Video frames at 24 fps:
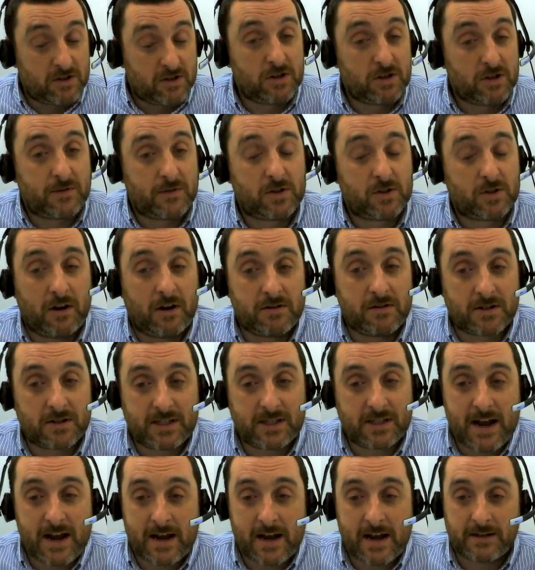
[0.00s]
useful to
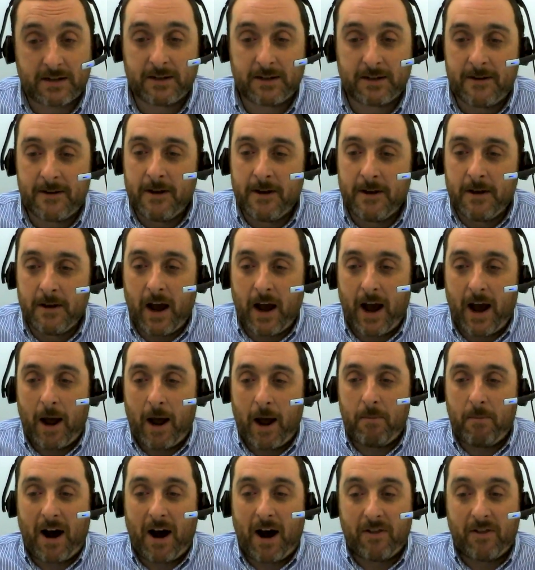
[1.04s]
understand.
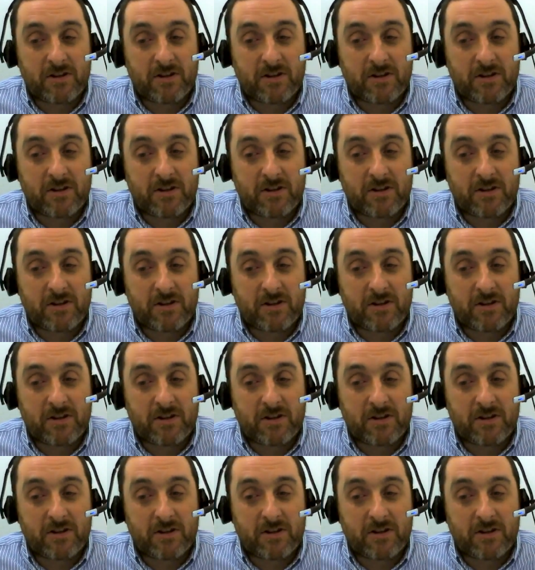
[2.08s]
And